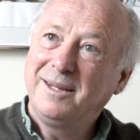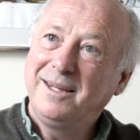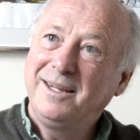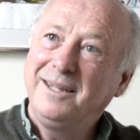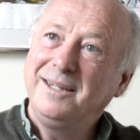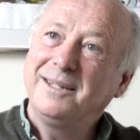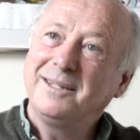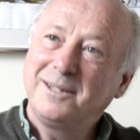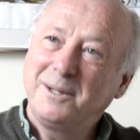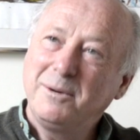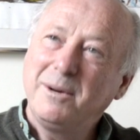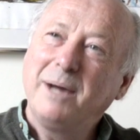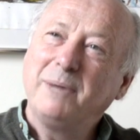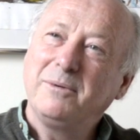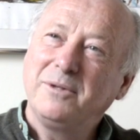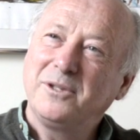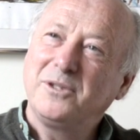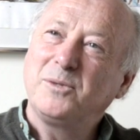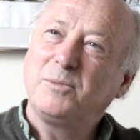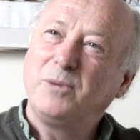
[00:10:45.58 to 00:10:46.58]
He does go out
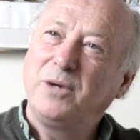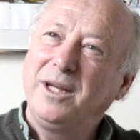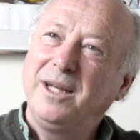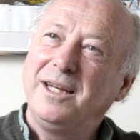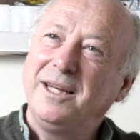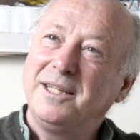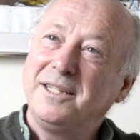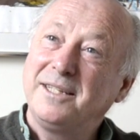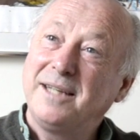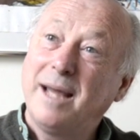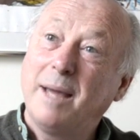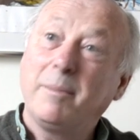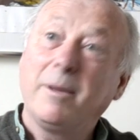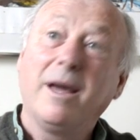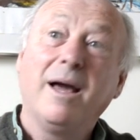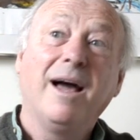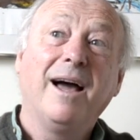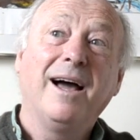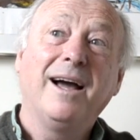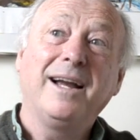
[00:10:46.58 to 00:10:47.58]
with a spring in his step
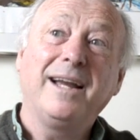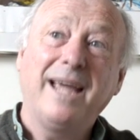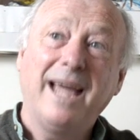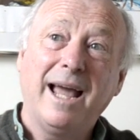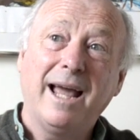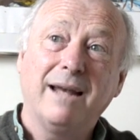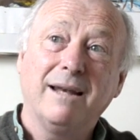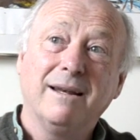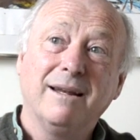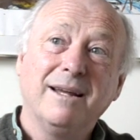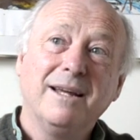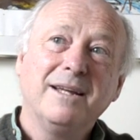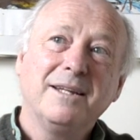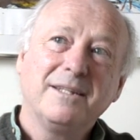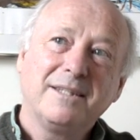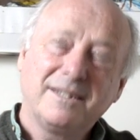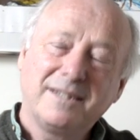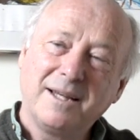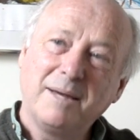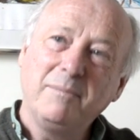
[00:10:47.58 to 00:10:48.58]
again.
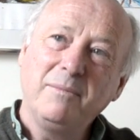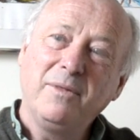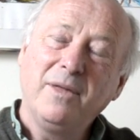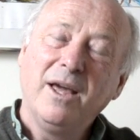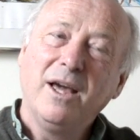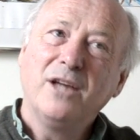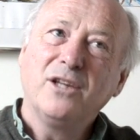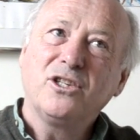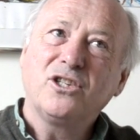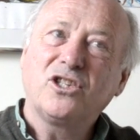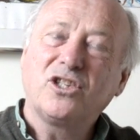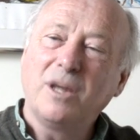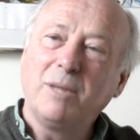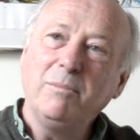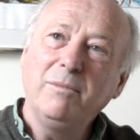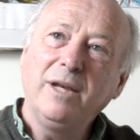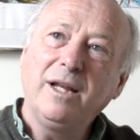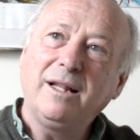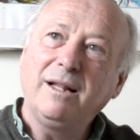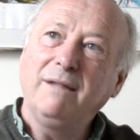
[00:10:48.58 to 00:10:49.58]
Some
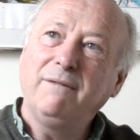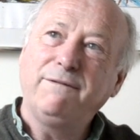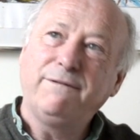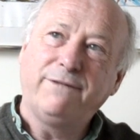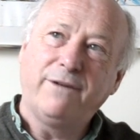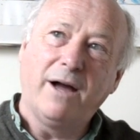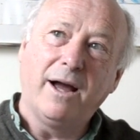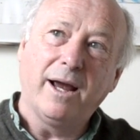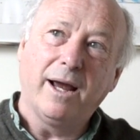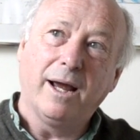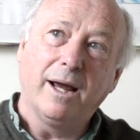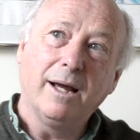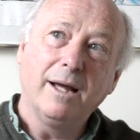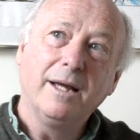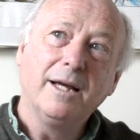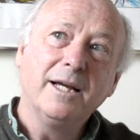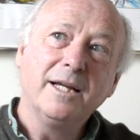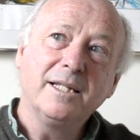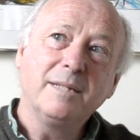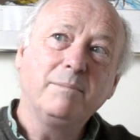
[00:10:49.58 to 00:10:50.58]
little fire
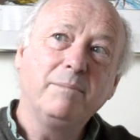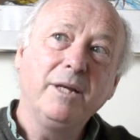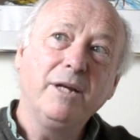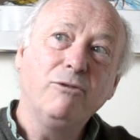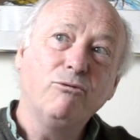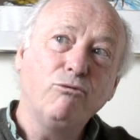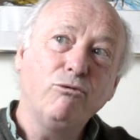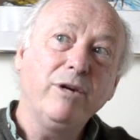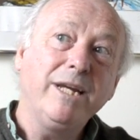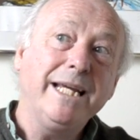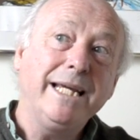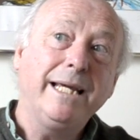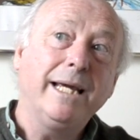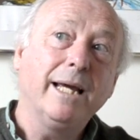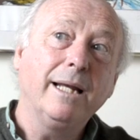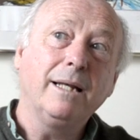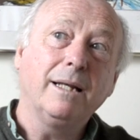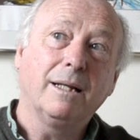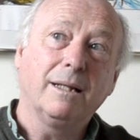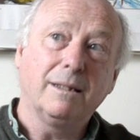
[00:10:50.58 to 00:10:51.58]
has been
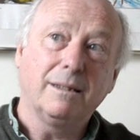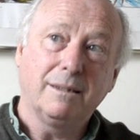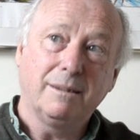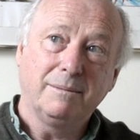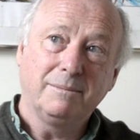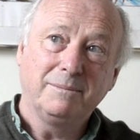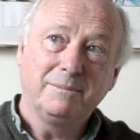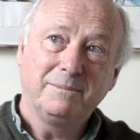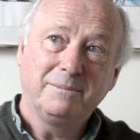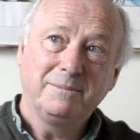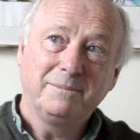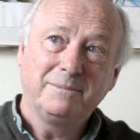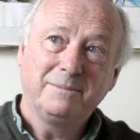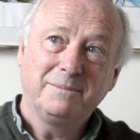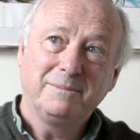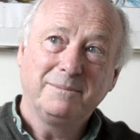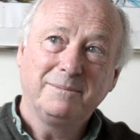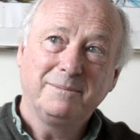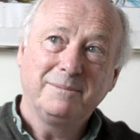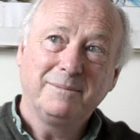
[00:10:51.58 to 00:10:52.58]
rekindled,
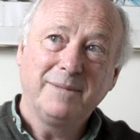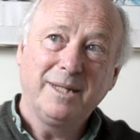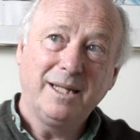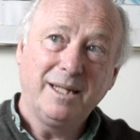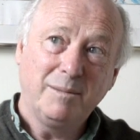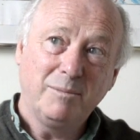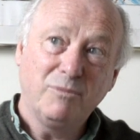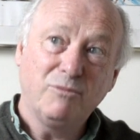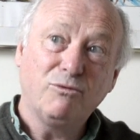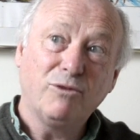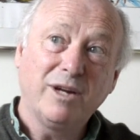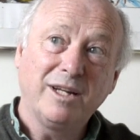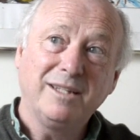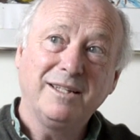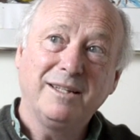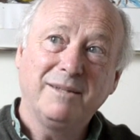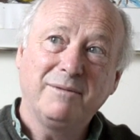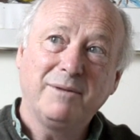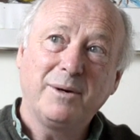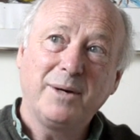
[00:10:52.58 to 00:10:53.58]
right
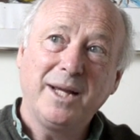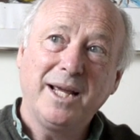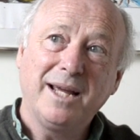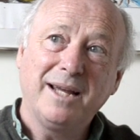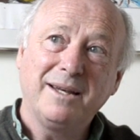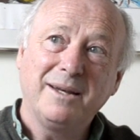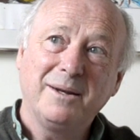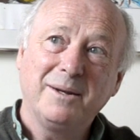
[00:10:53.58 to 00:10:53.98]
at the very end.